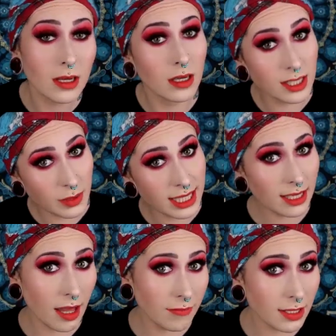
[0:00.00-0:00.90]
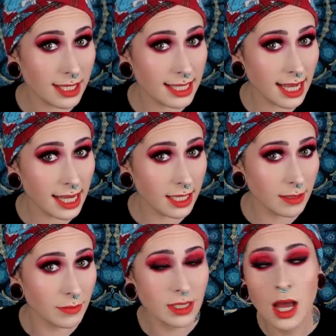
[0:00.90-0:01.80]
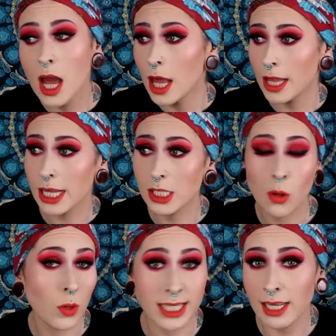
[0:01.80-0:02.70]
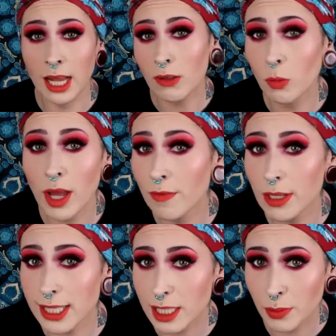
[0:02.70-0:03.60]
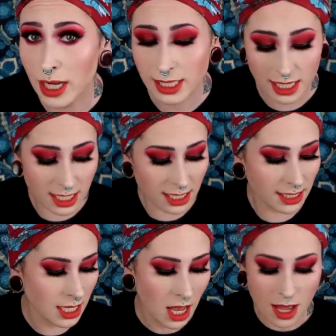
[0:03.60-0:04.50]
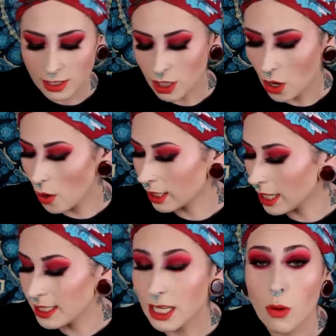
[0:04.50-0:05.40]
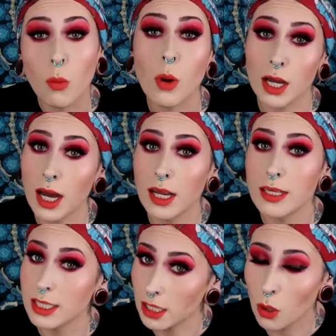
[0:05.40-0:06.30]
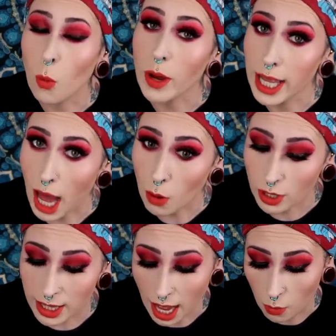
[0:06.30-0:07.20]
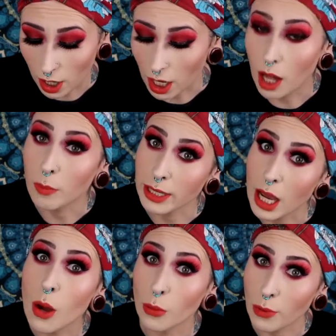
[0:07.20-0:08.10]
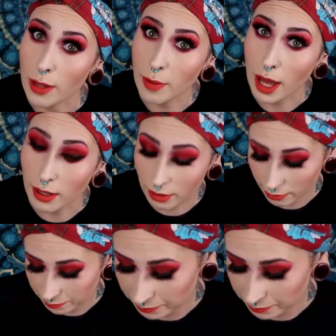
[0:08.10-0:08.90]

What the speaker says: because we did get full size items. We didn't have to pay full size prices, so let's see what kind of deal we got with that one. I'll be right back.